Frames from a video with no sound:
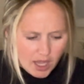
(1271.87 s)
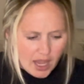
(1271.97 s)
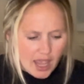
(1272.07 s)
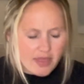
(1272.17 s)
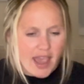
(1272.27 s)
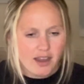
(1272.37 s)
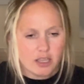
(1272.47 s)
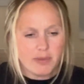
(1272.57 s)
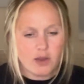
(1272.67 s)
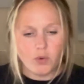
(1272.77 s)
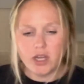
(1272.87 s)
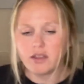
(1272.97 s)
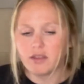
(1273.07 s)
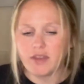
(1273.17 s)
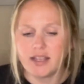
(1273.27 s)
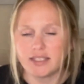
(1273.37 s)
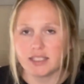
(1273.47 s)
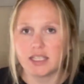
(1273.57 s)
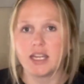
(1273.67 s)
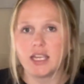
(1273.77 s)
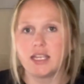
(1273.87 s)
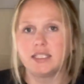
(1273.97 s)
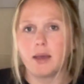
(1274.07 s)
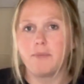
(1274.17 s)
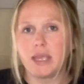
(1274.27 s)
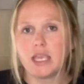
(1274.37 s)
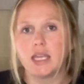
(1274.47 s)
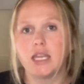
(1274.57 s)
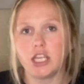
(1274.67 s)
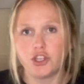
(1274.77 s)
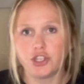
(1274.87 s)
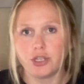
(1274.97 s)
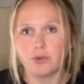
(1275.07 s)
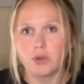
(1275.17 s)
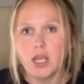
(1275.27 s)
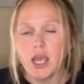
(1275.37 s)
And that could be one of the things that's going to end up being an issue,